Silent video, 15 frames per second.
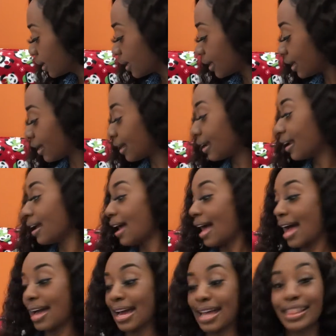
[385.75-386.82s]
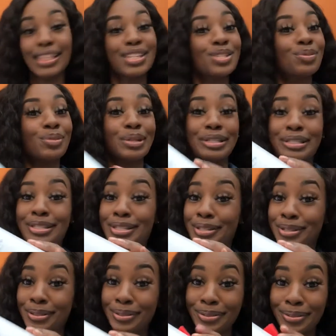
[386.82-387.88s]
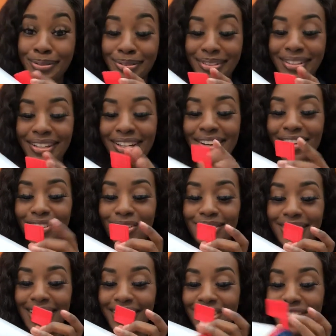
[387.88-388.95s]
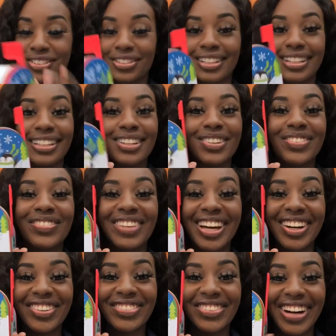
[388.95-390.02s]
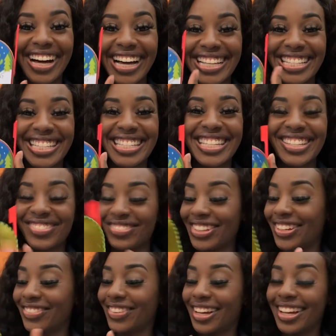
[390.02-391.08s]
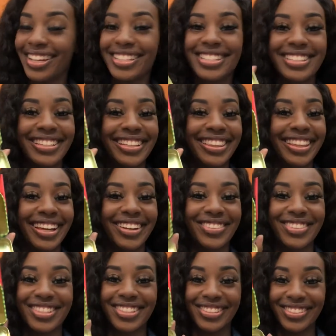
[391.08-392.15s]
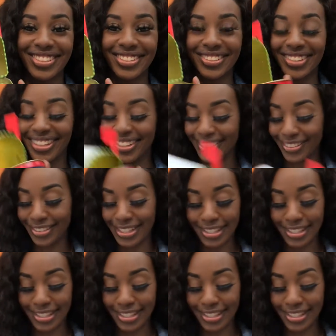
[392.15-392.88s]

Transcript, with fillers: And I got this one too from Dollar Tree, a little mailbox, a tin mailbox. Thought it was so, so cute.